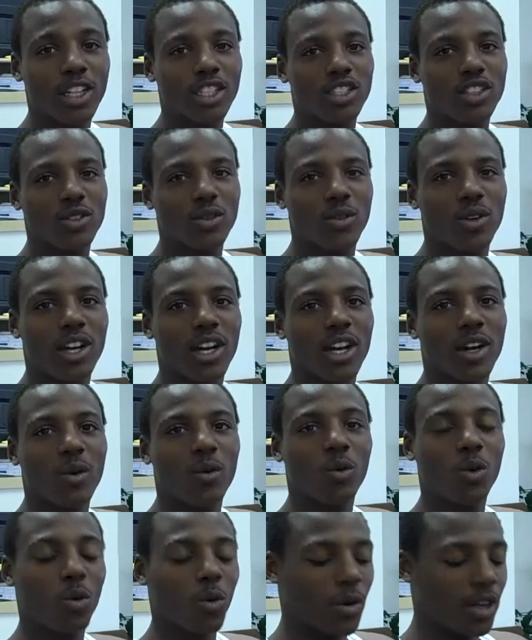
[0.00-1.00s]

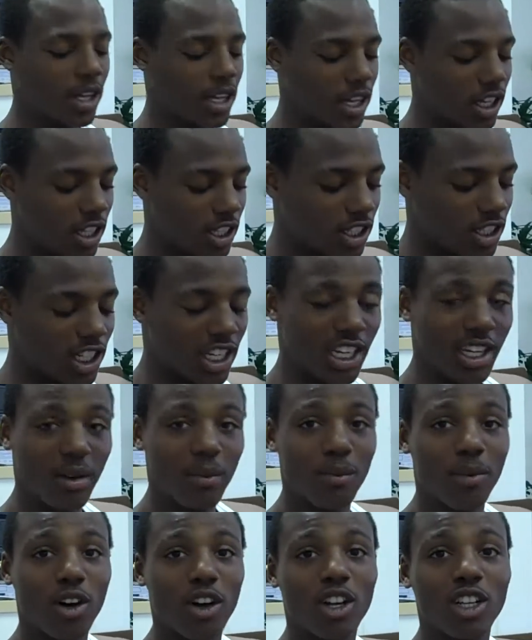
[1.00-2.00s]
restaurant where we cook
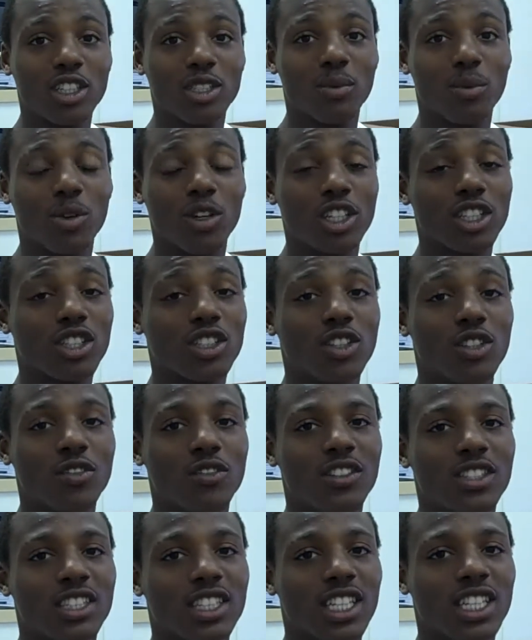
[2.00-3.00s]
chicken Polish boys,
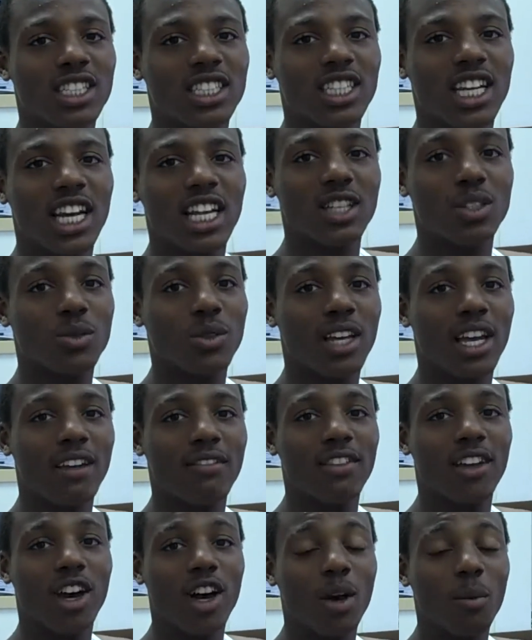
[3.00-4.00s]
two for six dollars. We
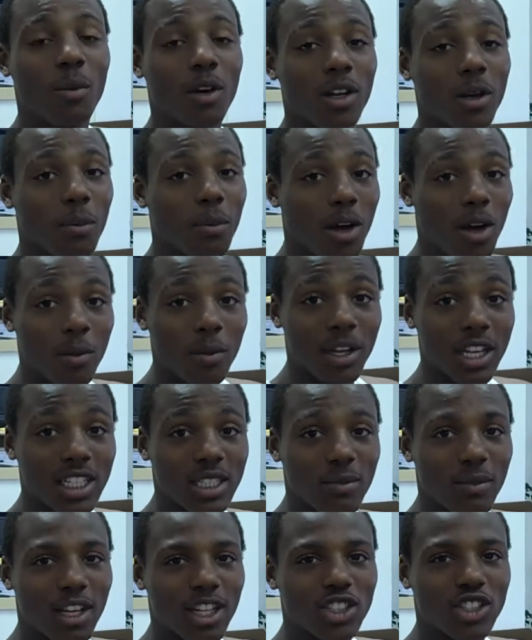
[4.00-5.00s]
have the home of the Po
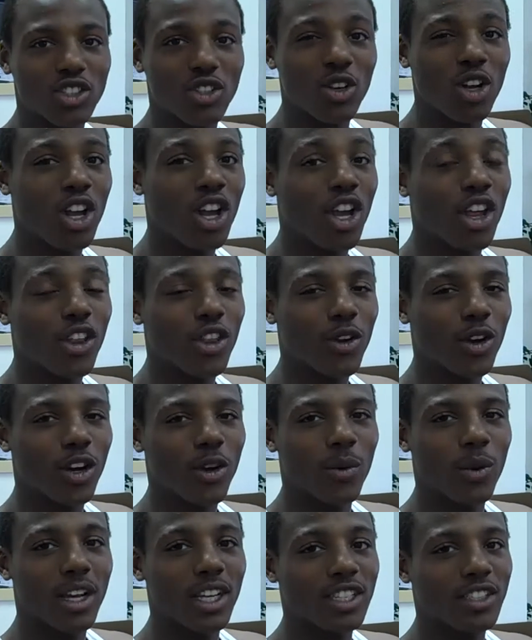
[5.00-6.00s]
Man special,
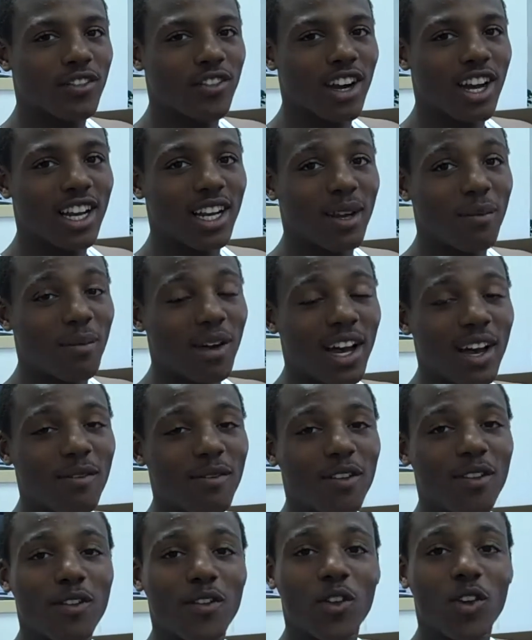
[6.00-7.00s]
three wings fried and a
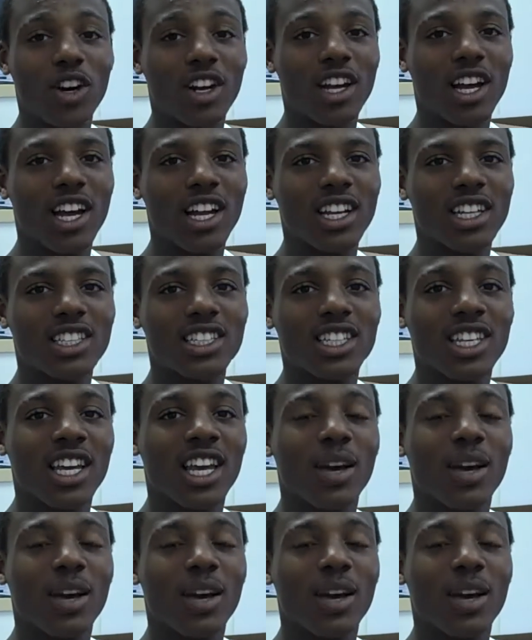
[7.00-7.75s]
pop for four dollars.